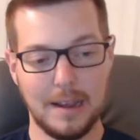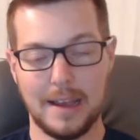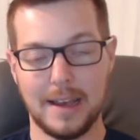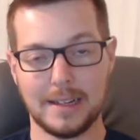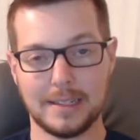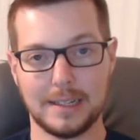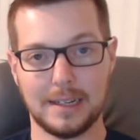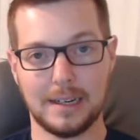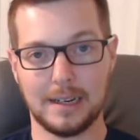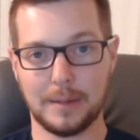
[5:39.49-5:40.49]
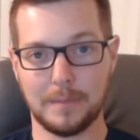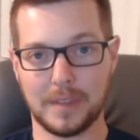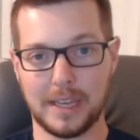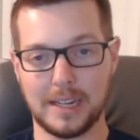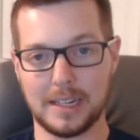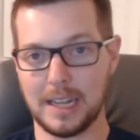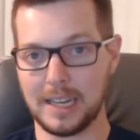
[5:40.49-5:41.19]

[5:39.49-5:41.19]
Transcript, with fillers: And um, it, like,